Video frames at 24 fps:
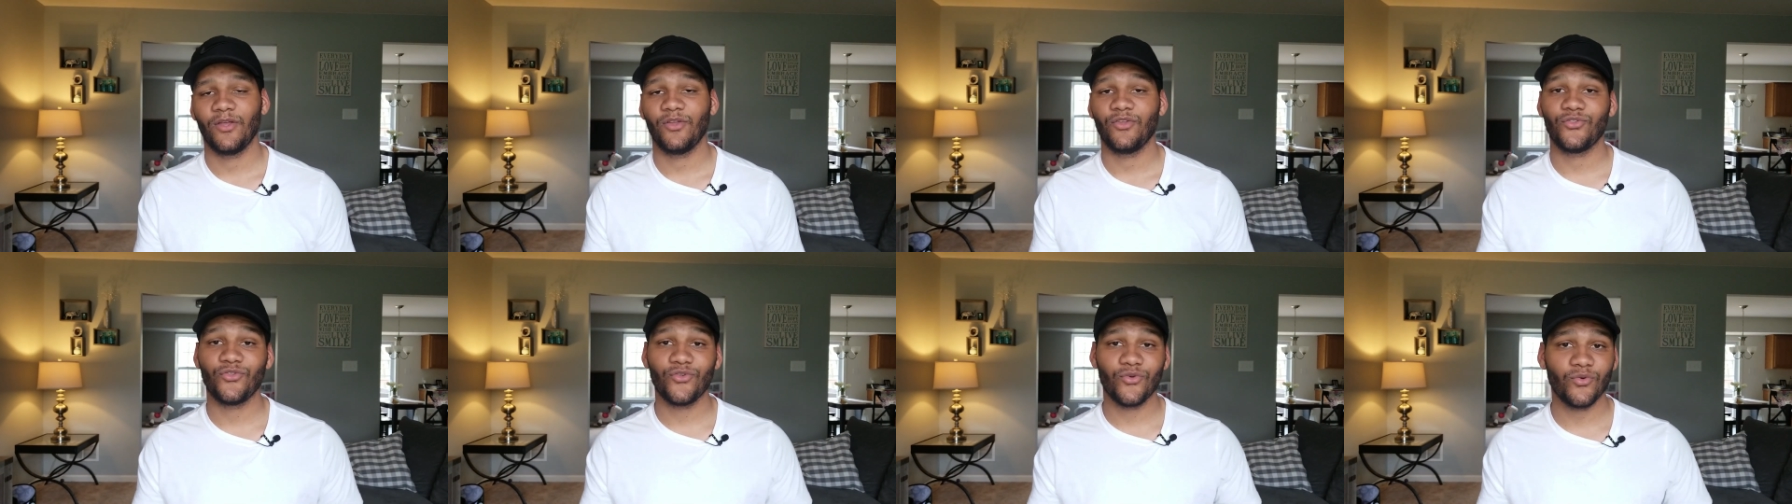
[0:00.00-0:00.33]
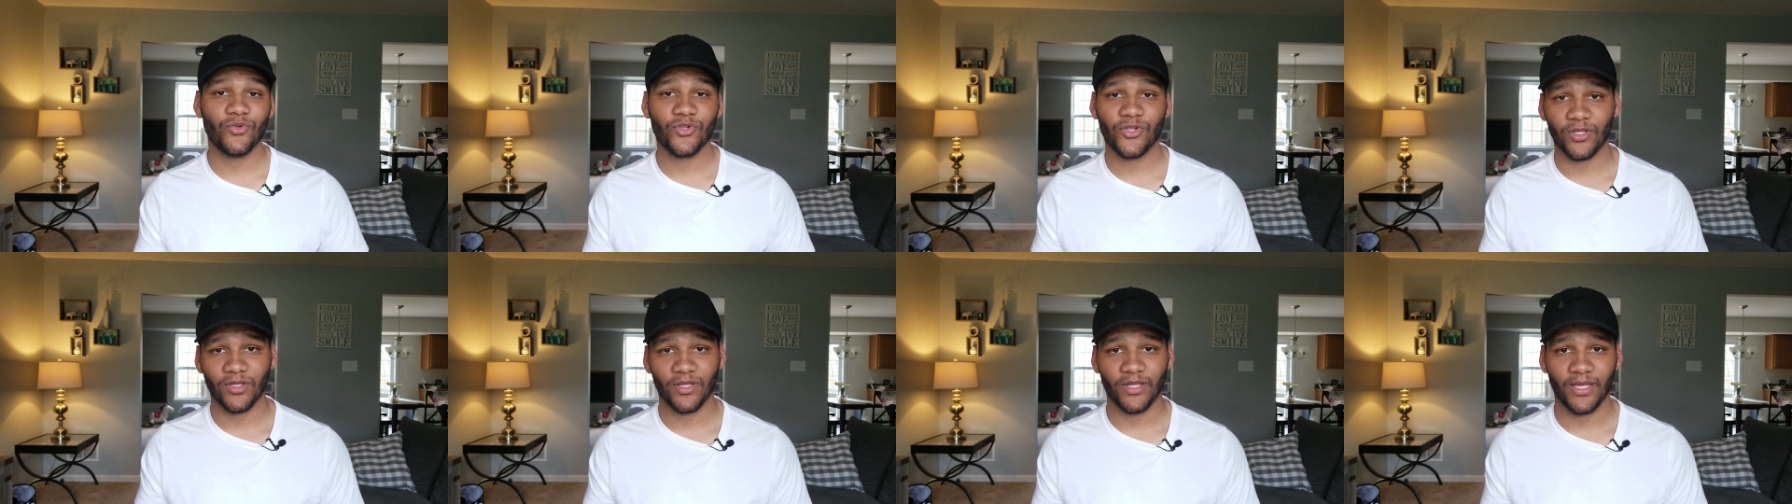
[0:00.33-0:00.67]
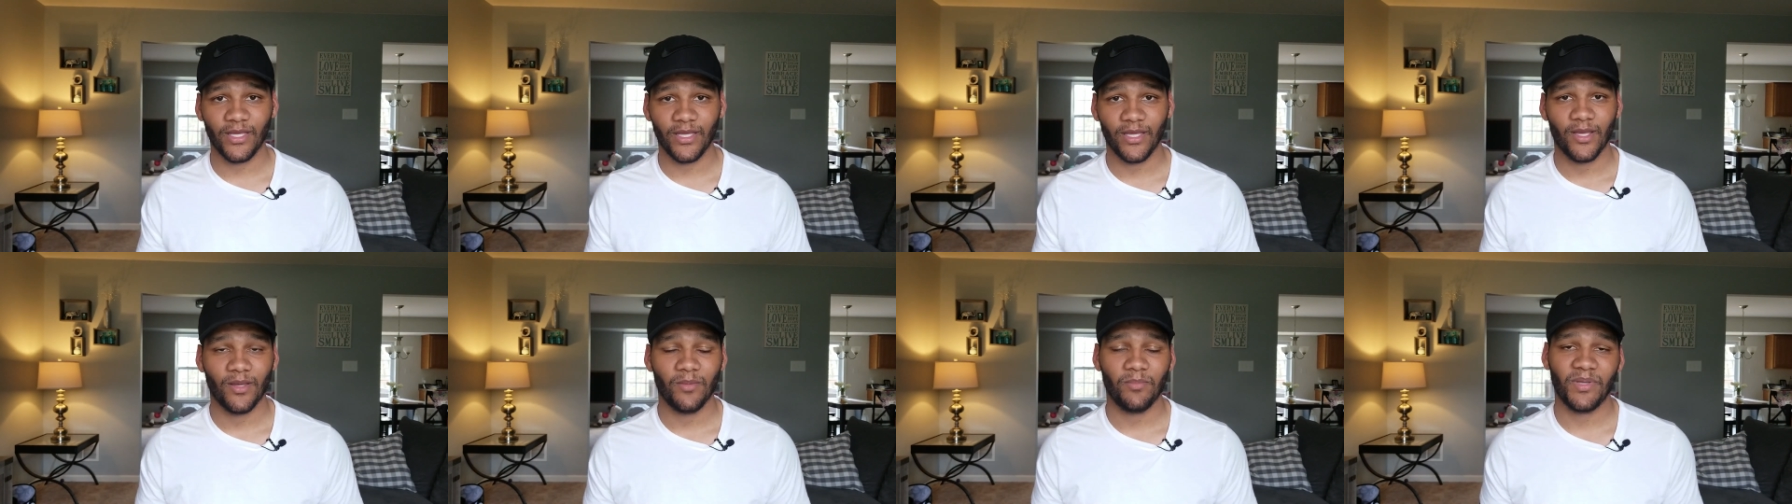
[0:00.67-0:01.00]

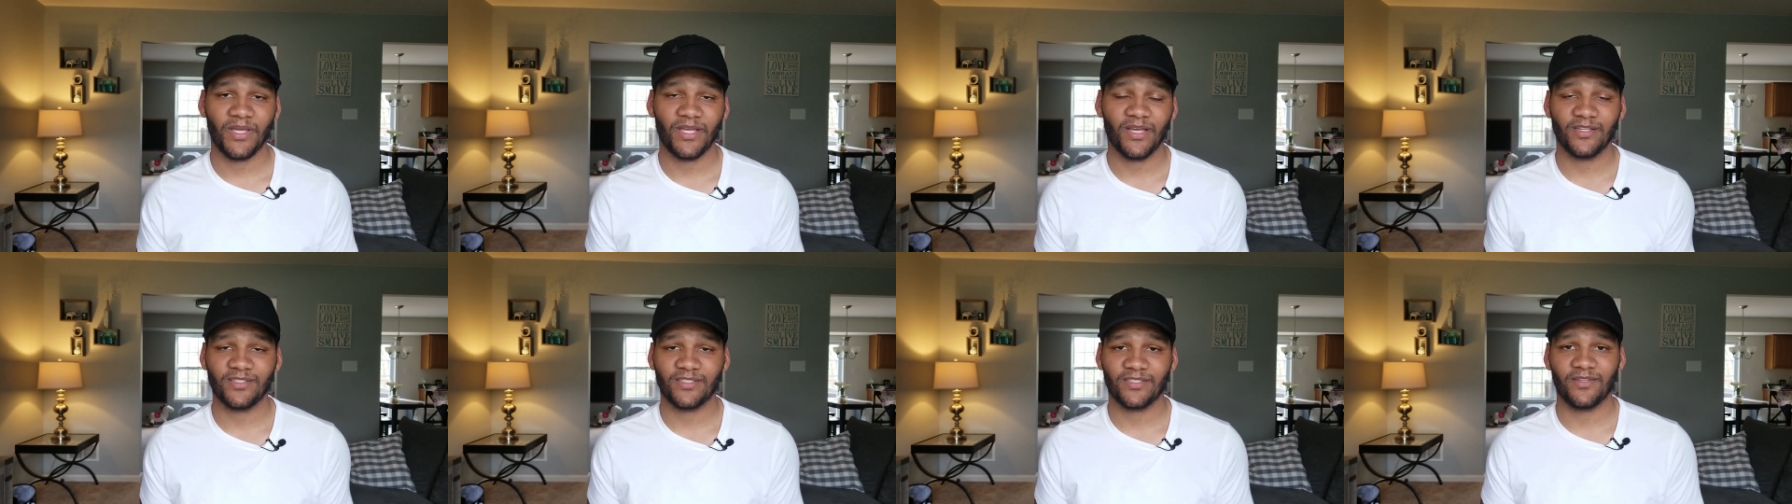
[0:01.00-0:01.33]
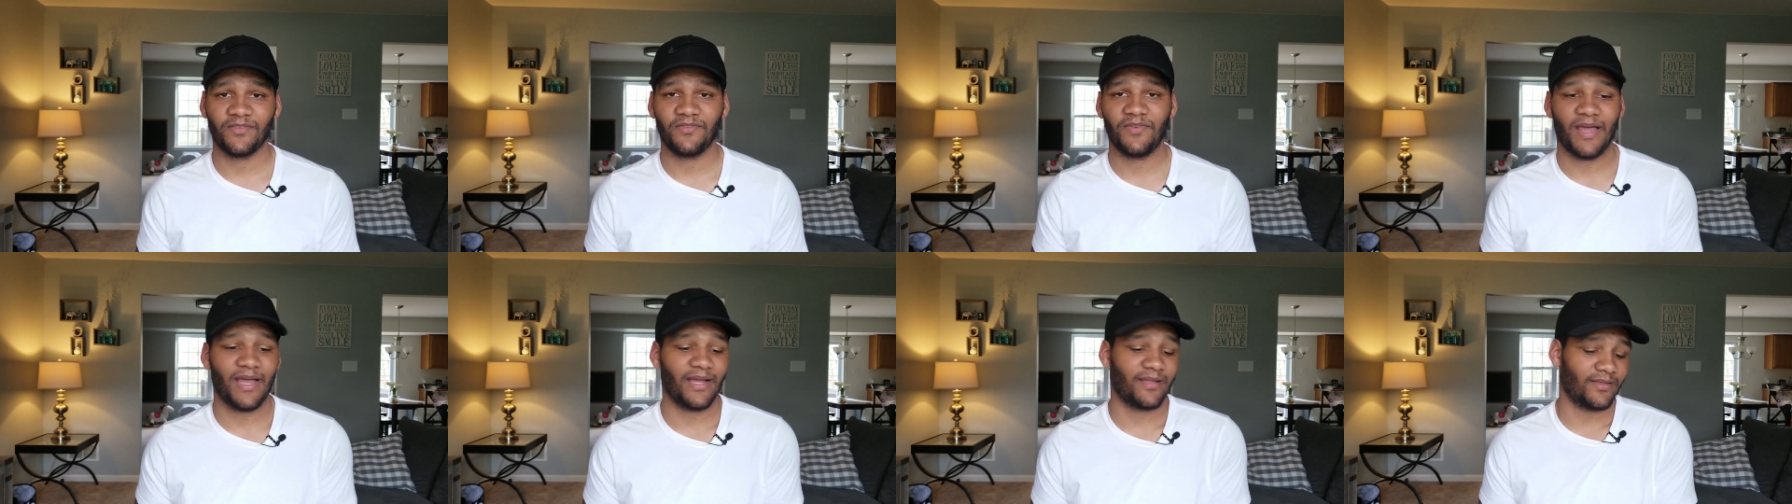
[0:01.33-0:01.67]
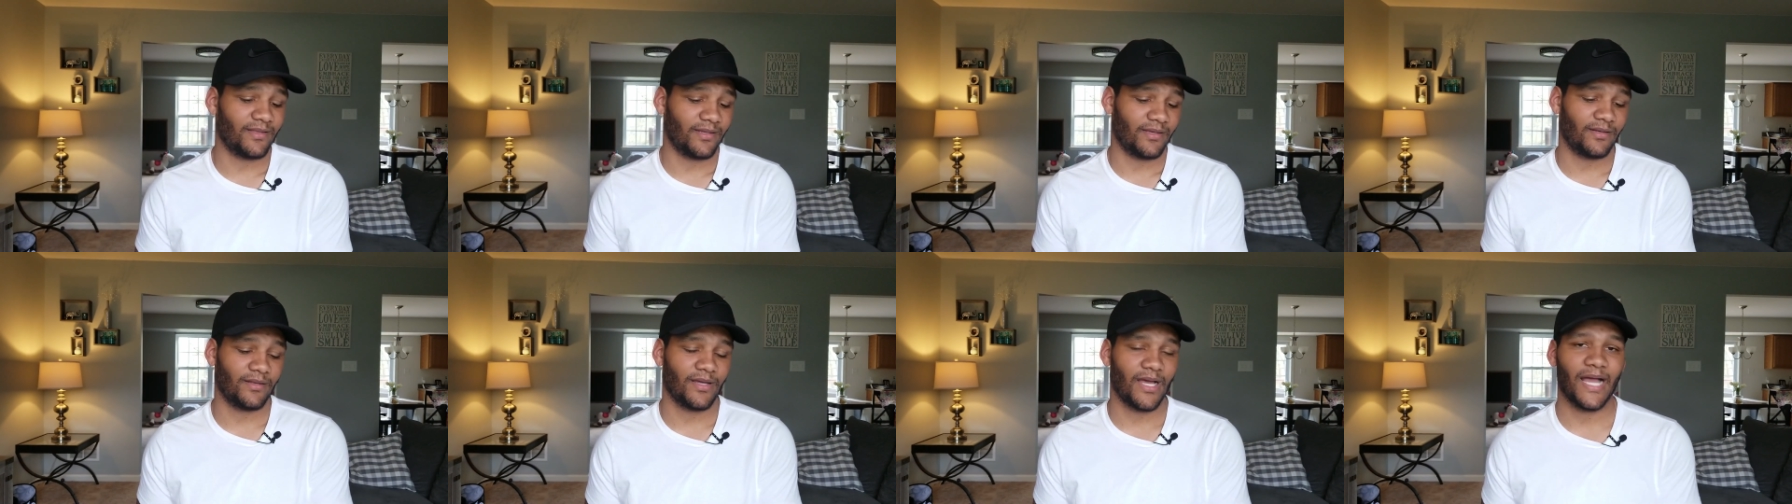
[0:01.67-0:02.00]
usually, because of the fact that